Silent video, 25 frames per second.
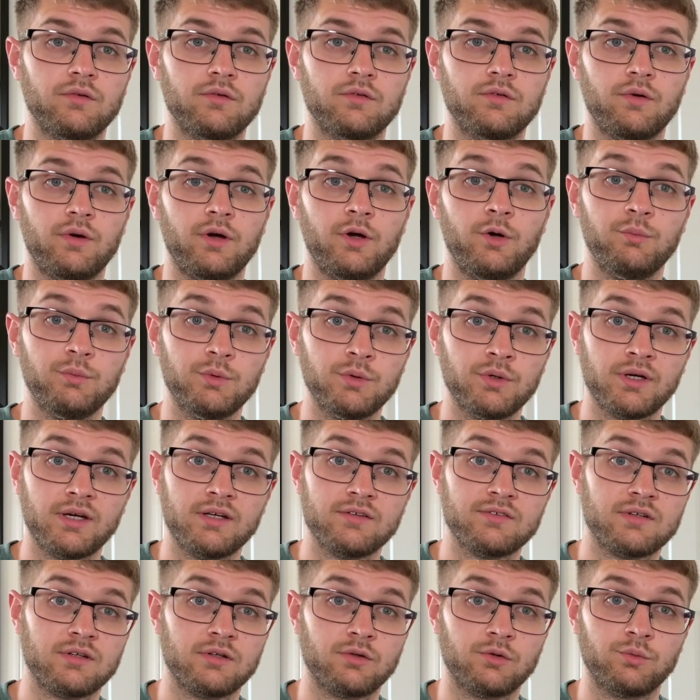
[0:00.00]
So I hope you
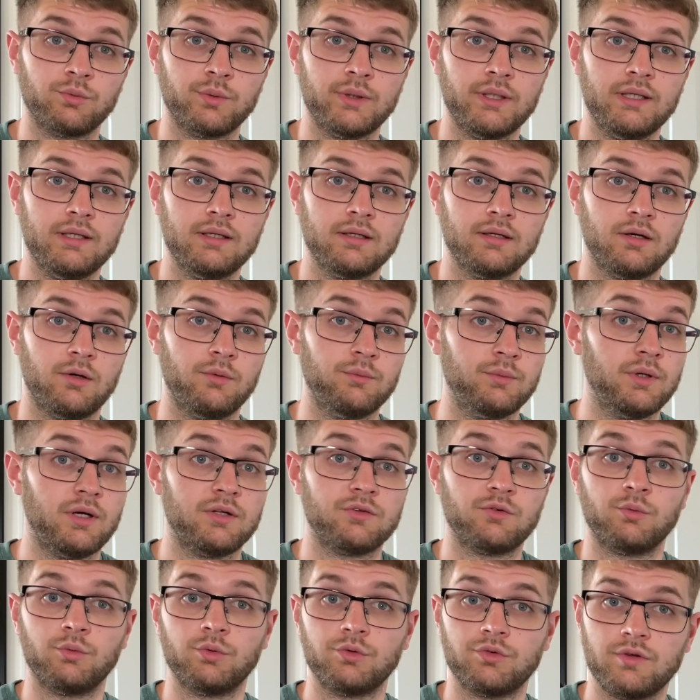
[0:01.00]
guys had a good week. Hope you had
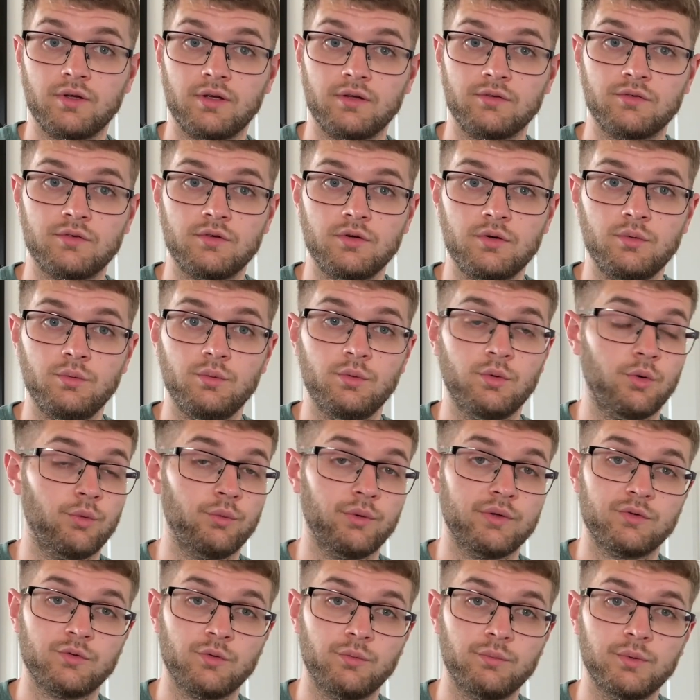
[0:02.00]
some good sales too, or
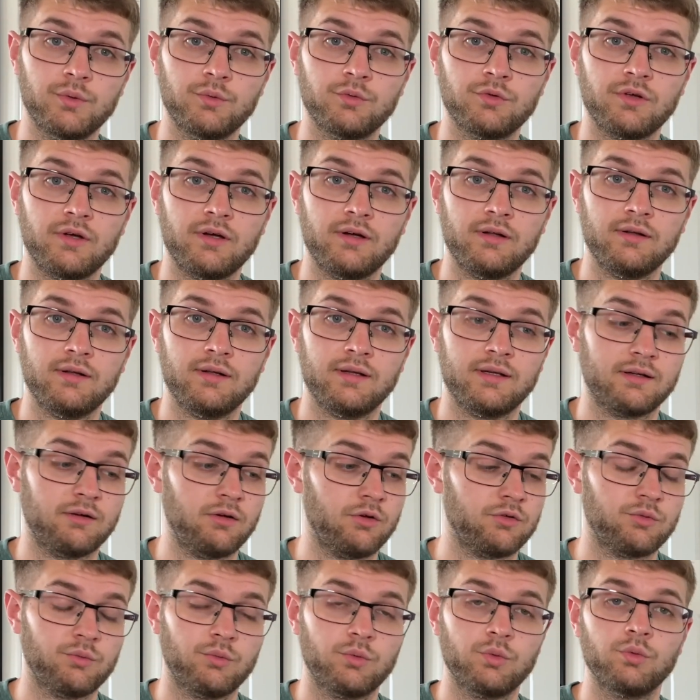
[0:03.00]
went to a boot sale and got
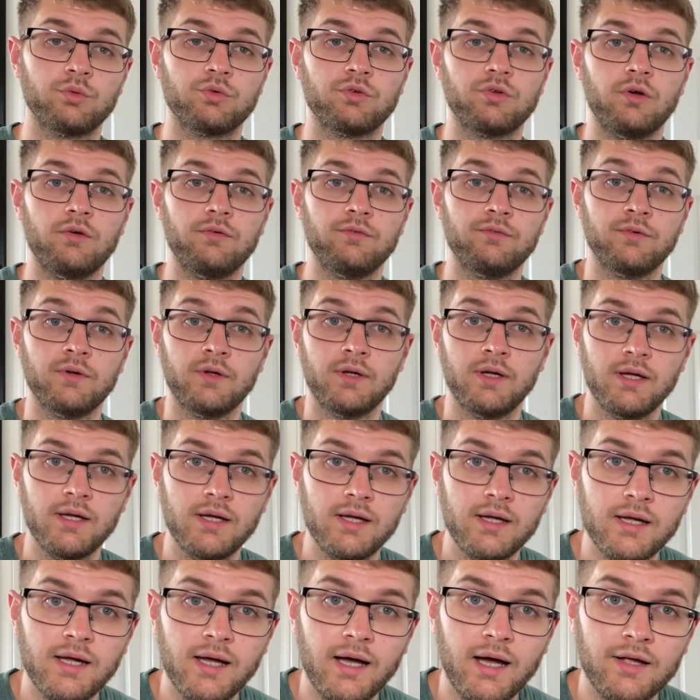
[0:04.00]
some cool stuff.
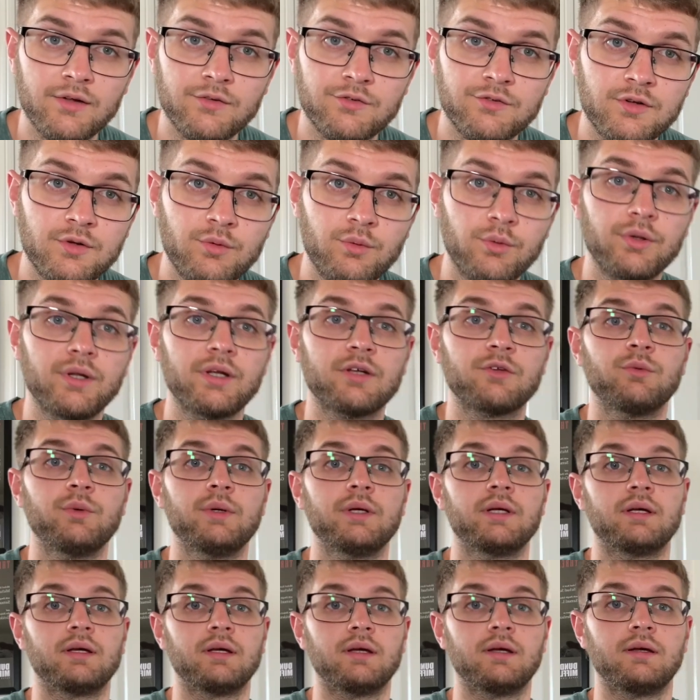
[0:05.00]
I'll see you all next
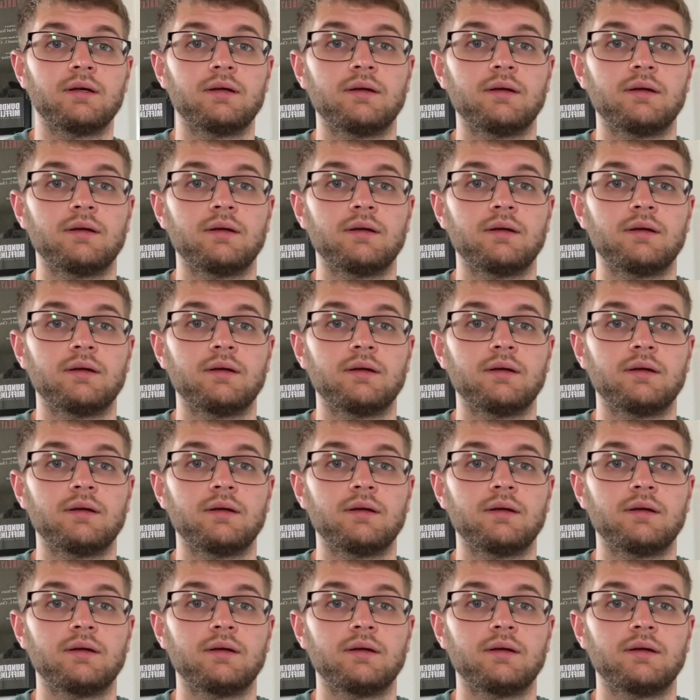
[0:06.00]
week.